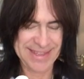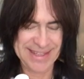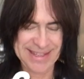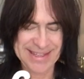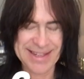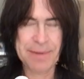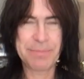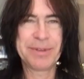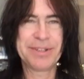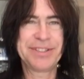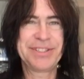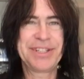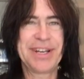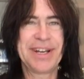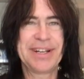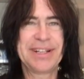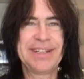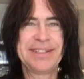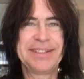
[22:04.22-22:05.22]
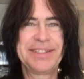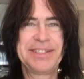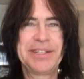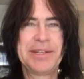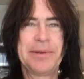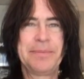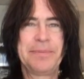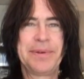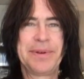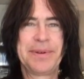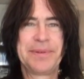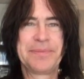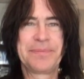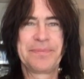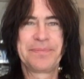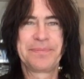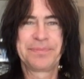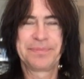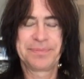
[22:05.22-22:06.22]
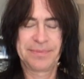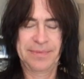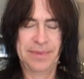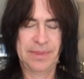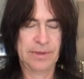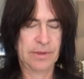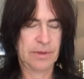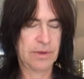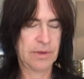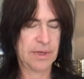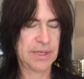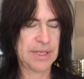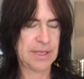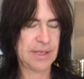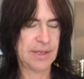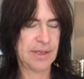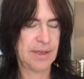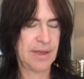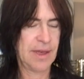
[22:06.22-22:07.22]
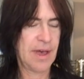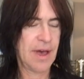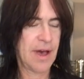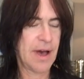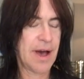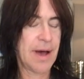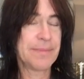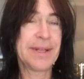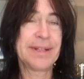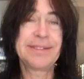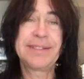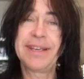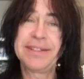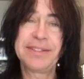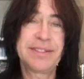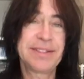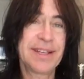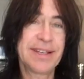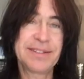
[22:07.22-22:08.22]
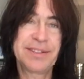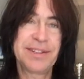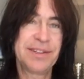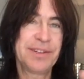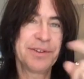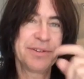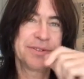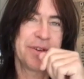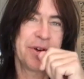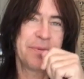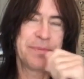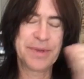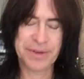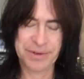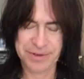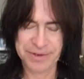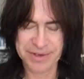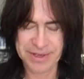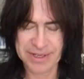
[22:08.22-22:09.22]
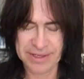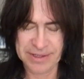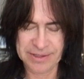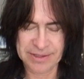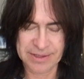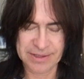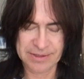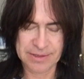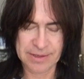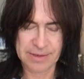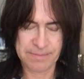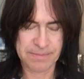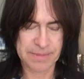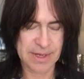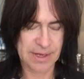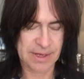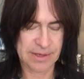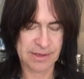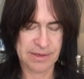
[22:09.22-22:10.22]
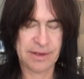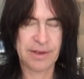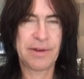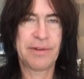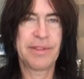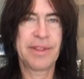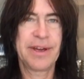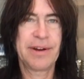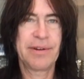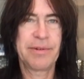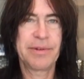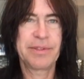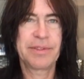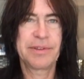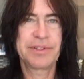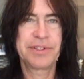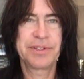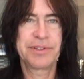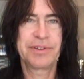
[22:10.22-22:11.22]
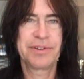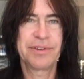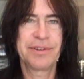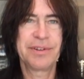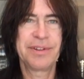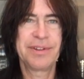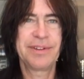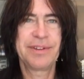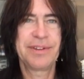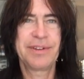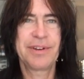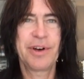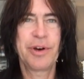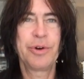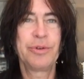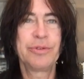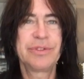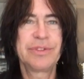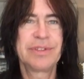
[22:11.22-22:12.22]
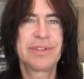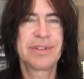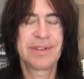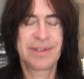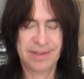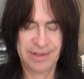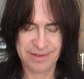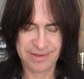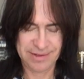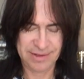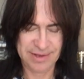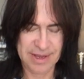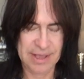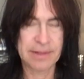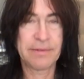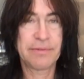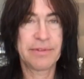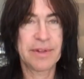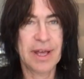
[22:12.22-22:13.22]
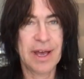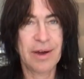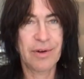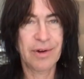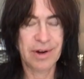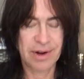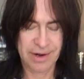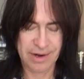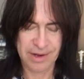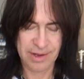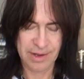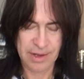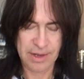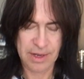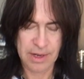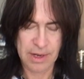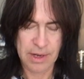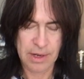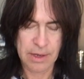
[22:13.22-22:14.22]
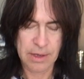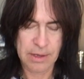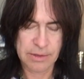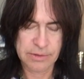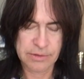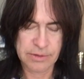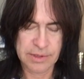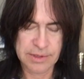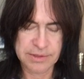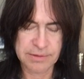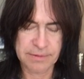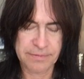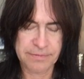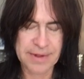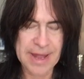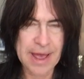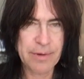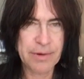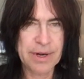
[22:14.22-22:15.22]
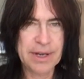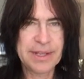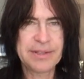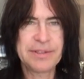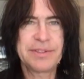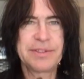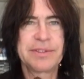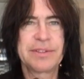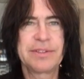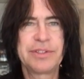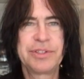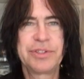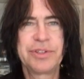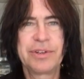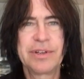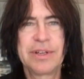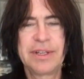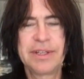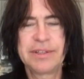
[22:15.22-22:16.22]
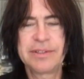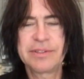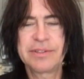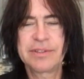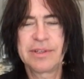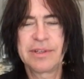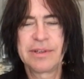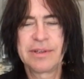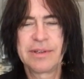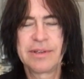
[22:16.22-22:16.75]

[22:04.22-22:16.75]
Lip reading: the double chocolate chip cookie. I'm not taste testing those oatmeal cookies because I'm not going to go there with the sugar and the oats and the flour. So these are flourless, sugarless.